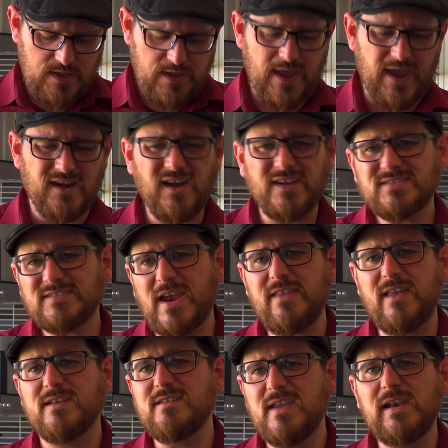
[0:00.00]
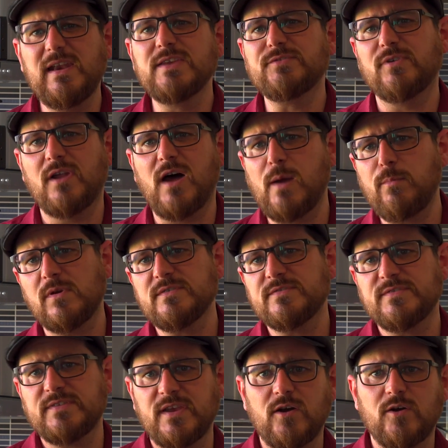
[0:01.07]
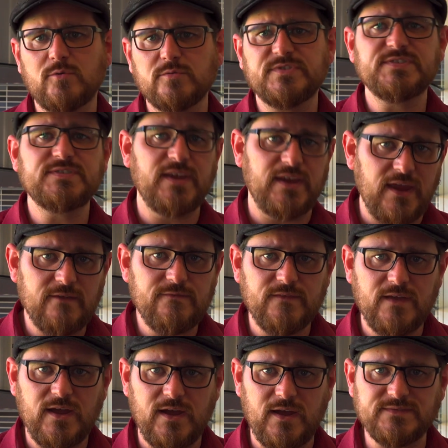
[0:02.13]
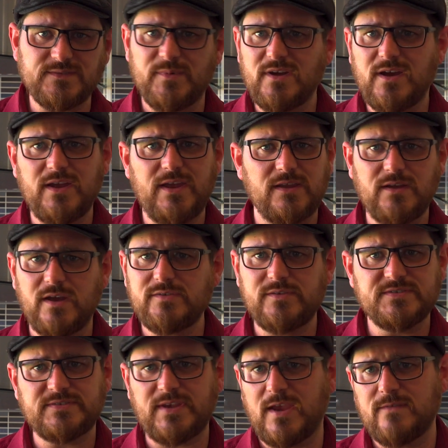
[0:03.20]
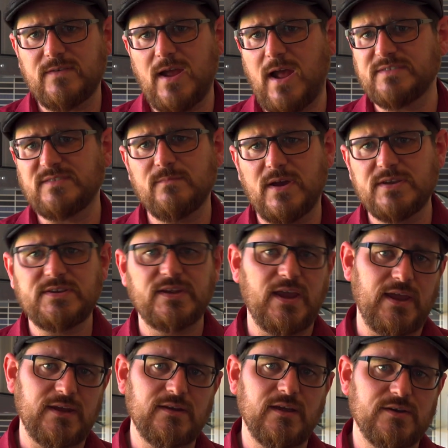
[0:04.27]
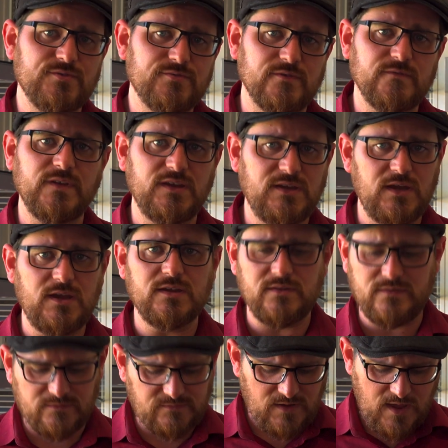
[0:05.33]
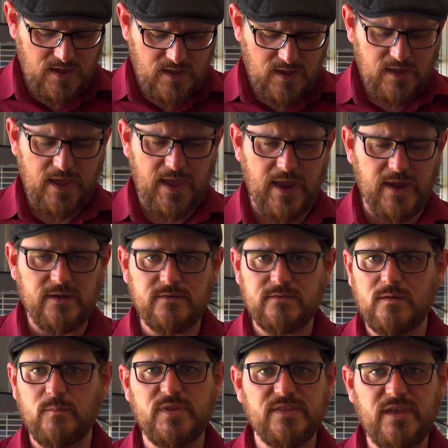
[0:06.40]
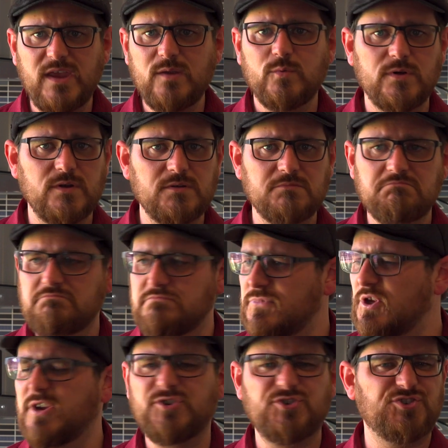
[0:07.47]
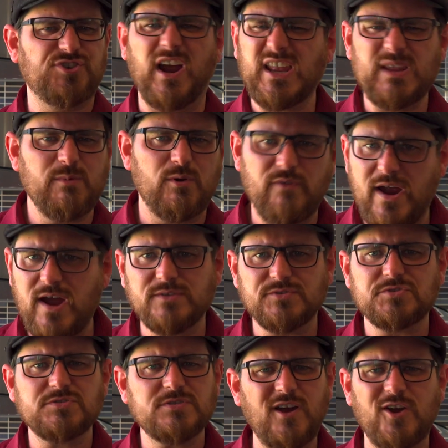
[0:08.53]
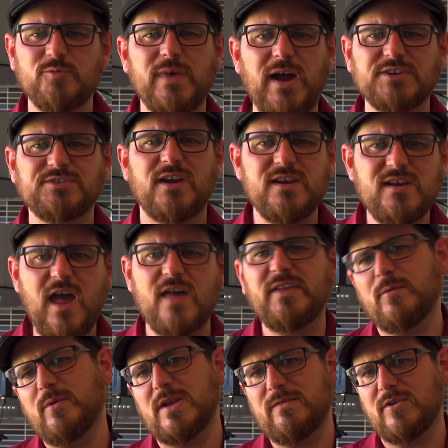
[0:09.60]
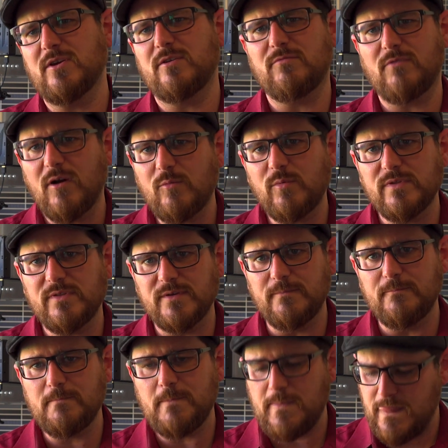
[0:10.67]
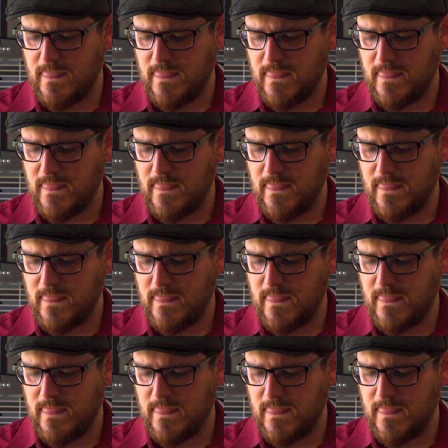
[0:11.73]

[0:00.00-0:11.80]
And I'd say they're nearly as reliable as the old CF cards. I mean, I used CF cards in my D800 for years. And I mean, you could junk them around so much and nothing would ever go wrong with them.